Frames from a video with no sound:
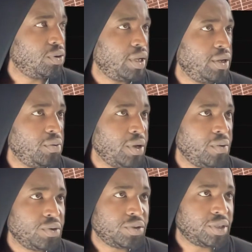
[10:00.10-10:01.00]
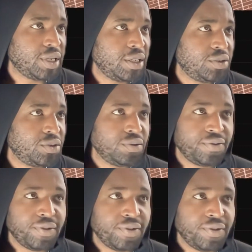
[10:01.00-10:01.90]
anywhere you want to start. So
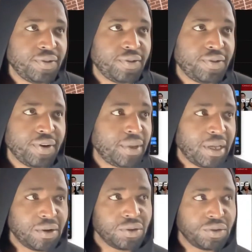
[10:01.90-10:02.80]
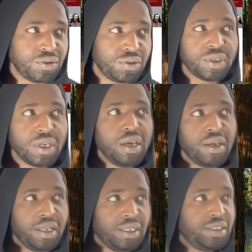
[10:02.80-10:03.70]
find the platform that you're going to use.
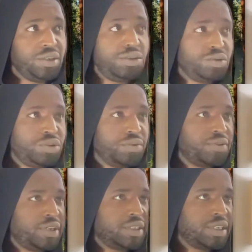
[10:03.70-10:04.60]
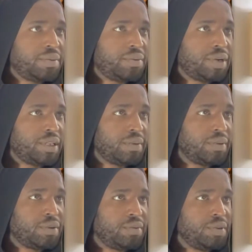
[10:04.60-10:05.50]
Let's say YouTube, for example, right? I'm going
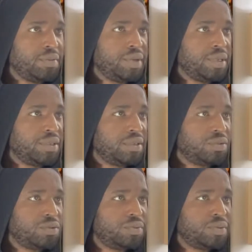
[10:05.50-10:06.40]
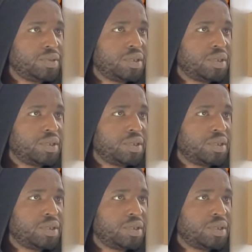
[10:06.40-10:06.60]
to minimize this. Oops.